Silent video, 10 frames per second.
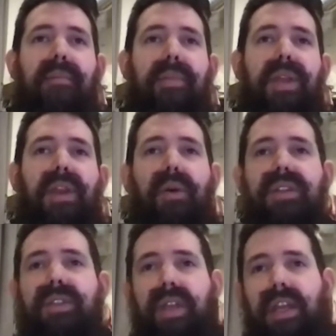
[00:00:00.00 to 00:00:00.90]
You know,
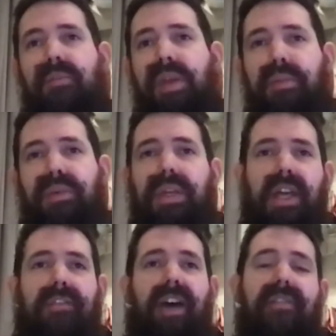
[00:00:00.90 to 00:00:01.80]
it can be between
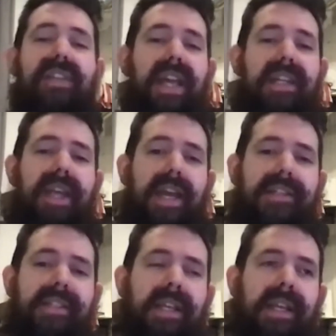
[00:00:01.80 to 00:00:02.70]
like 5 and 10
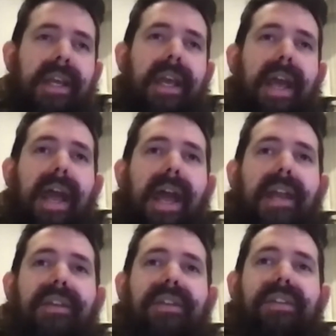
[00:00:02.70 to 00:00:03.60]
days.
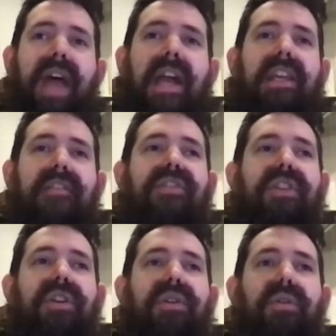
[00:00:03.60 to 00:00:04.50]
And that gives
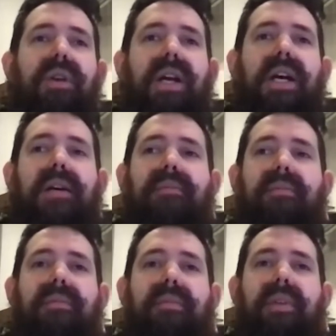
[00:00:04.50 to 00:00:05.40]
you,
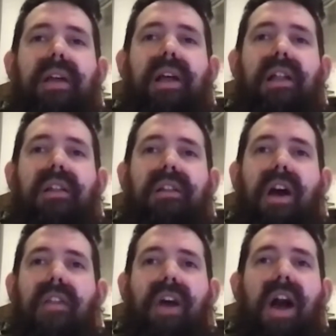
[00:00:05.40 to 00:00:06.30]
all
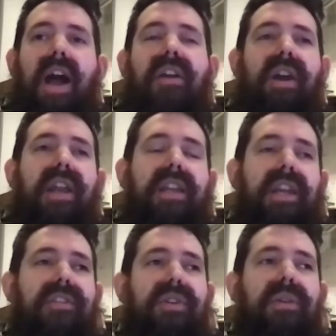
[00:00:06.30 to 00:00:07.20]
on the higher end, it
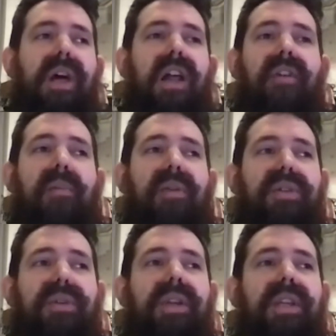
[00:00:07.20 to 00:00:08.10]
gives you a lot of
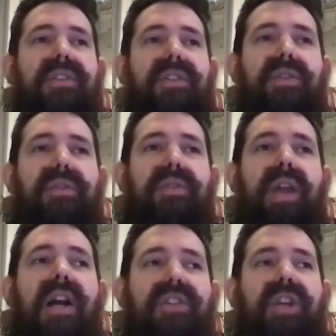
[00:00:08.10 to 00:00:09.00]
opportunity to
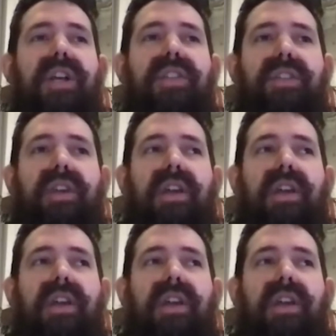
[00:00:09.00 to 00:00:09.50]
not just